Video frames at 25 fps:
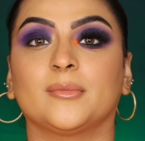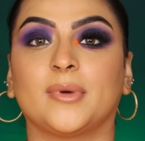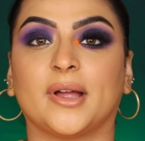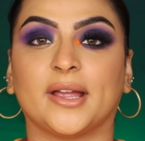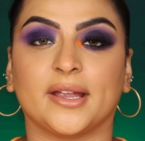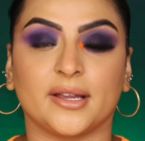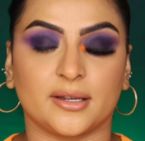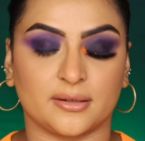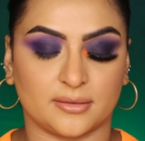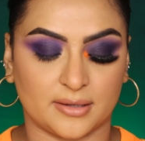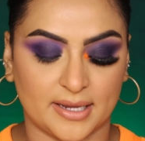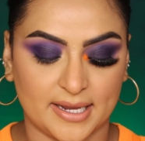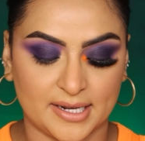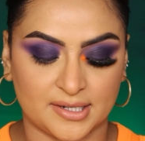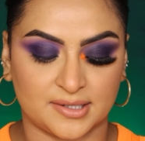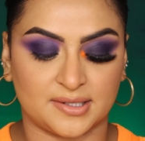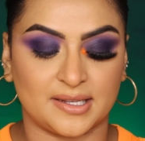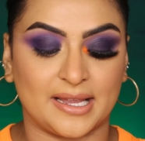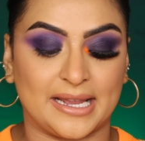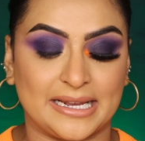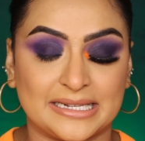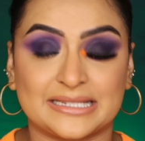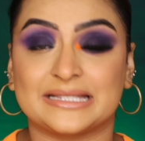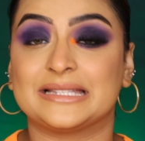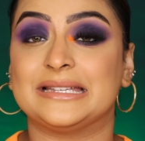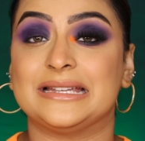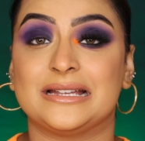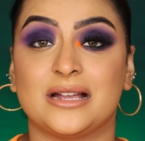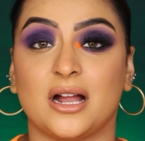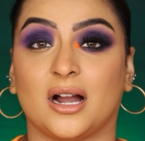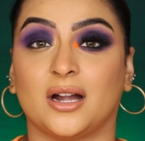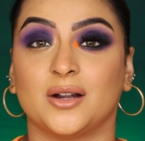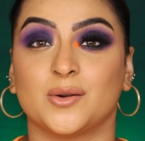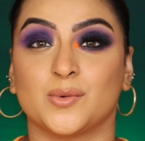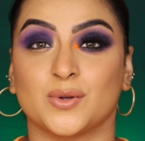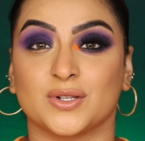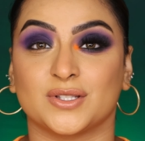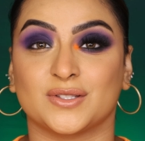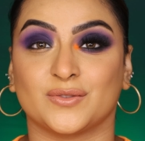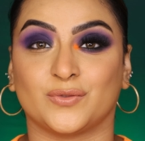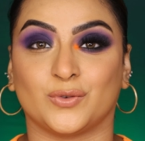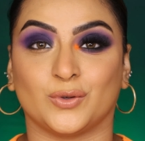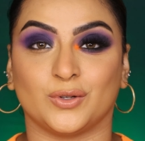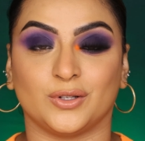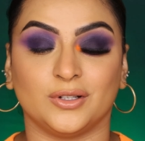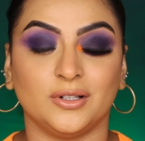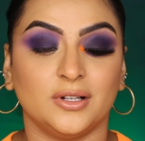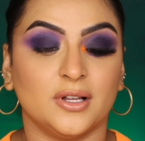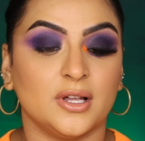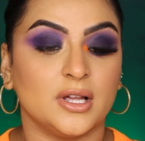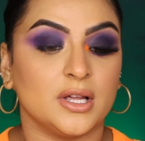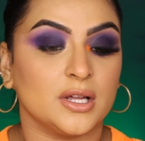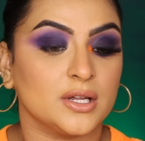My SD card was full.